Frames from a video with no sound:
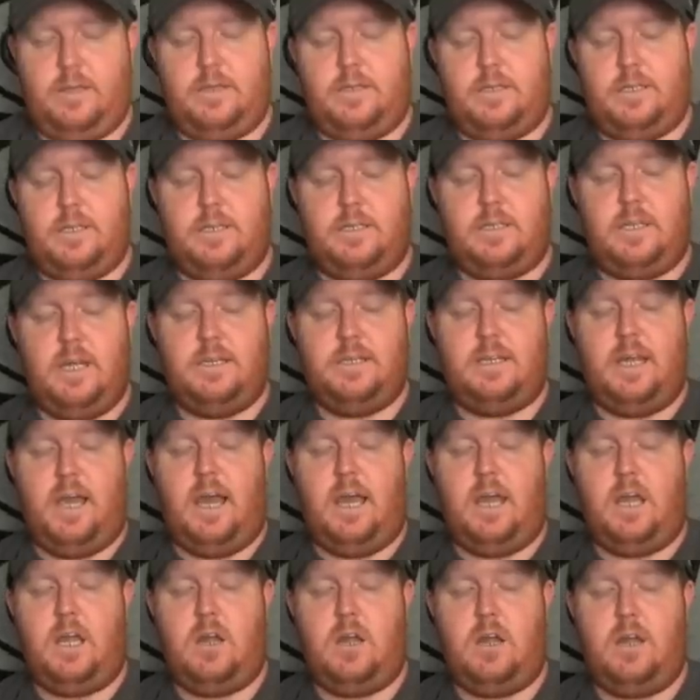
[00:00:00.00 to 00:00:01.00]
D.A.
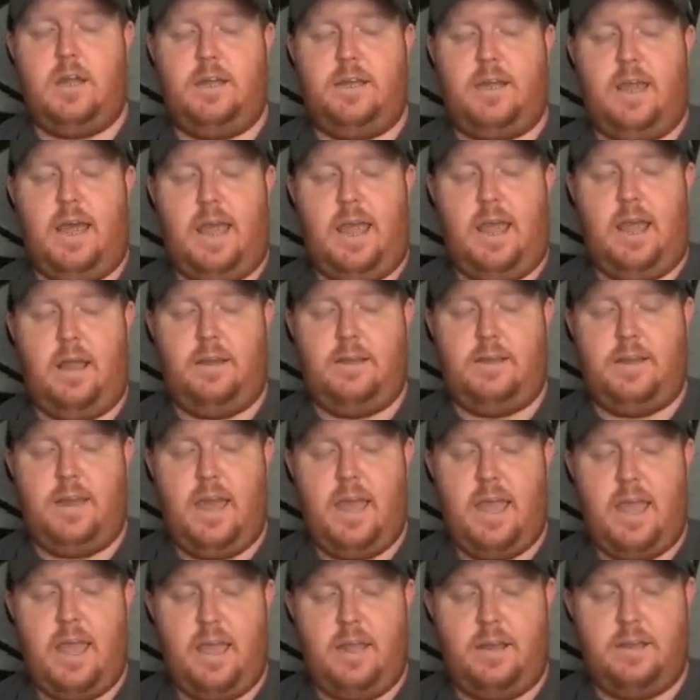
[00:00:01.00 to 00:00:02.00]
Harris
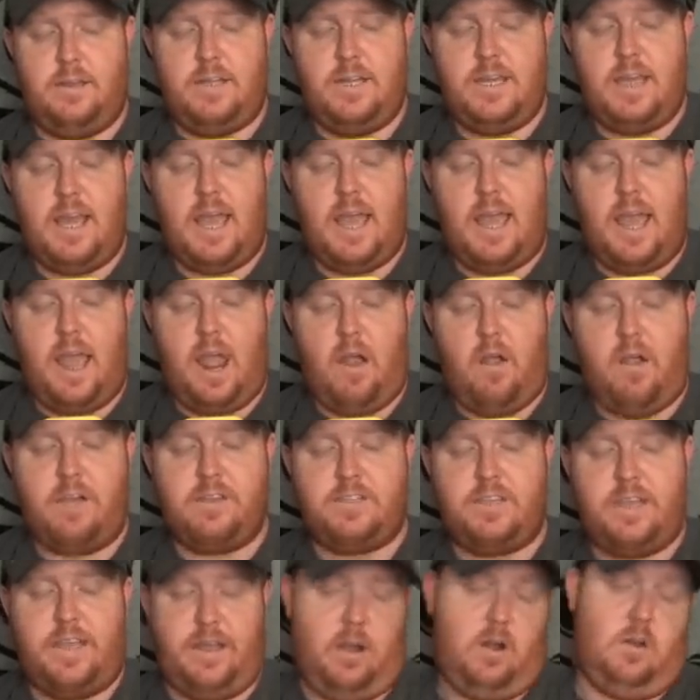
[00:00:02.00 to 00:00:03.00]
here. D.A.
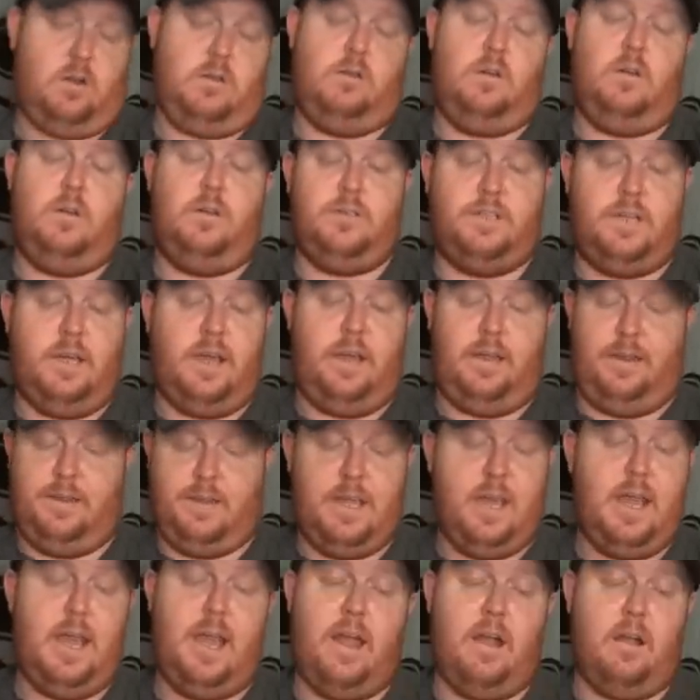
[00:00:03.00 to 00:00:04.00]
Harris here. Okay,
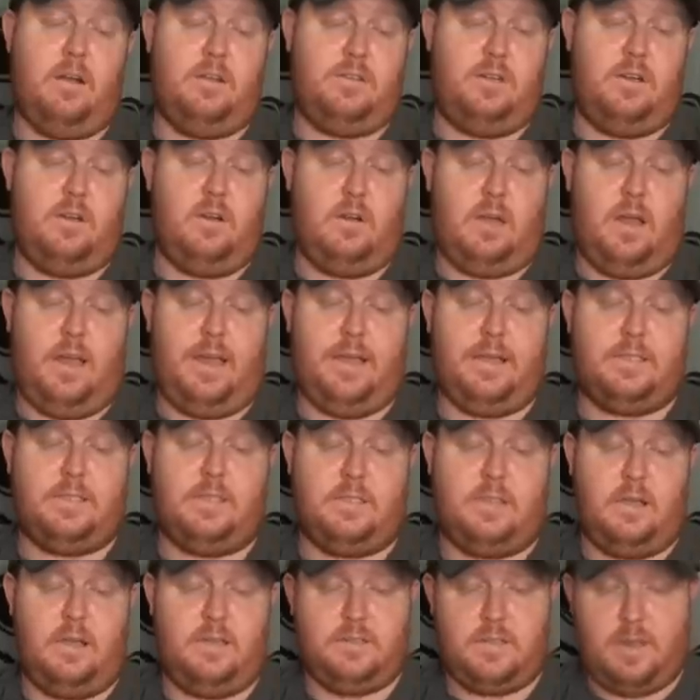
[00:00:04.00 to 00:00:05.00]
I guess
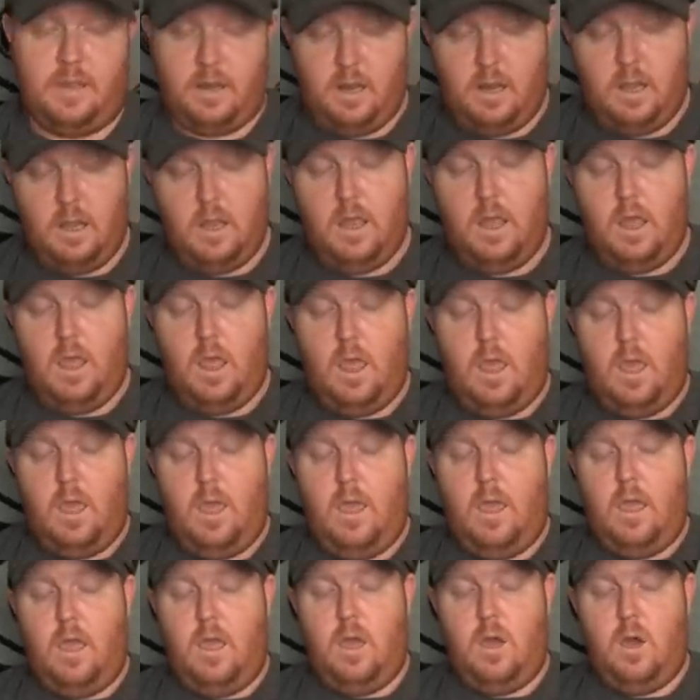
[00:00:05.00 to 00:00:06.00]
that's how you say it.
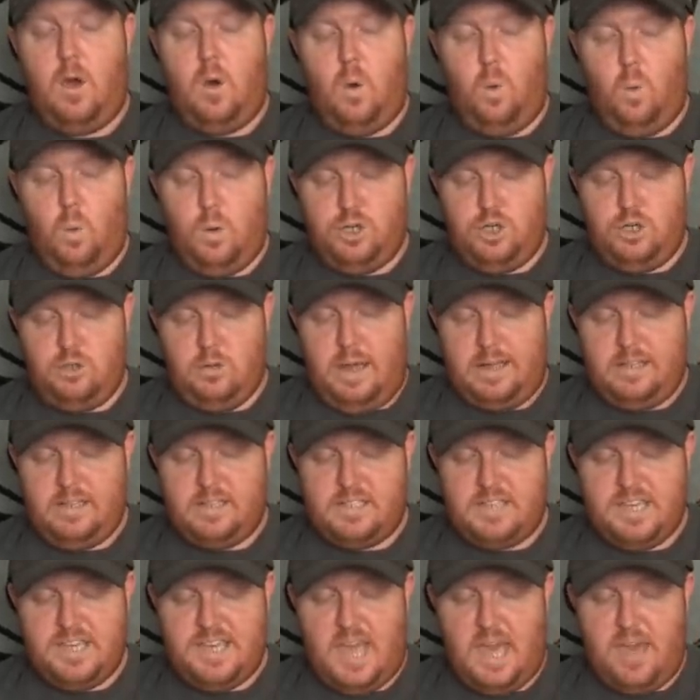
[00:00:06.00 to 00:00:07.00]
Would you like to
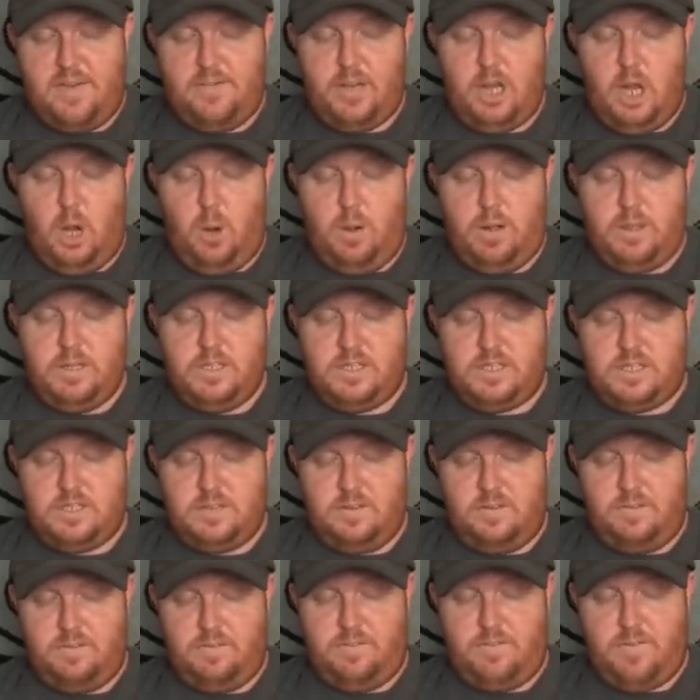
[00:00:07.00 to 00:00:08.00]
see Kevin
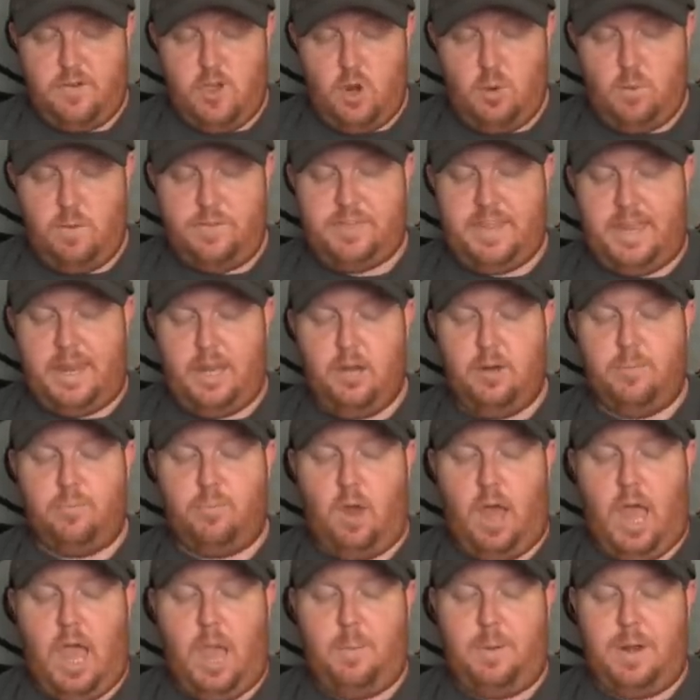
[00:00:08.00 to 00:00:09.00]
Owens feud with Daniel
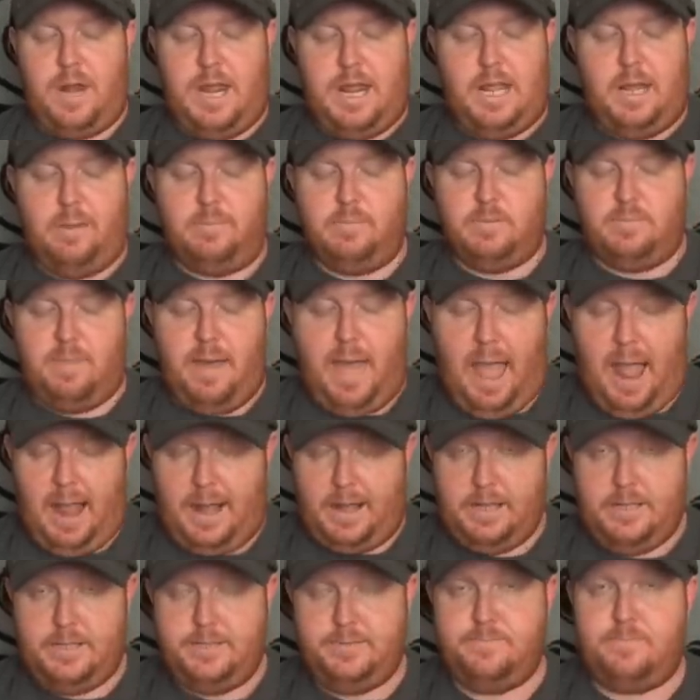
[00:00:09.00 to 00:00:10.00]
Bryan when he comes
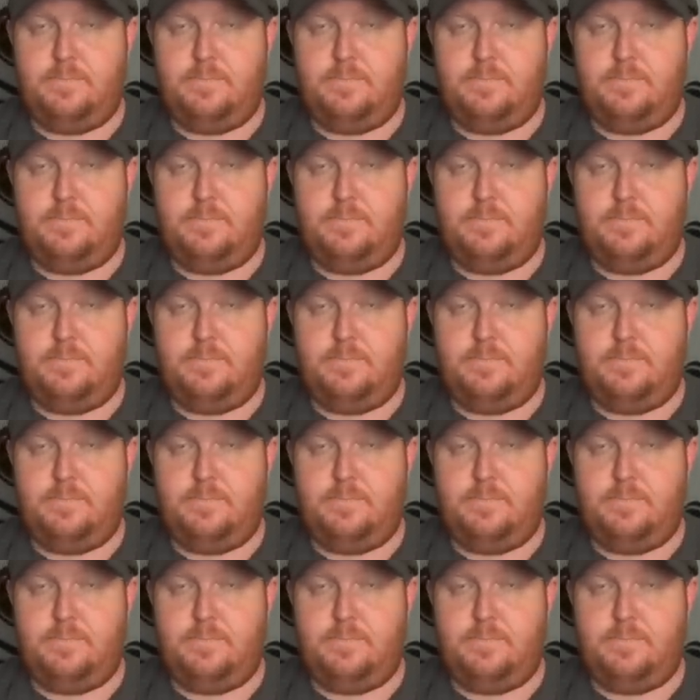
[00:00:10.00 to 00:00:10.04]
back?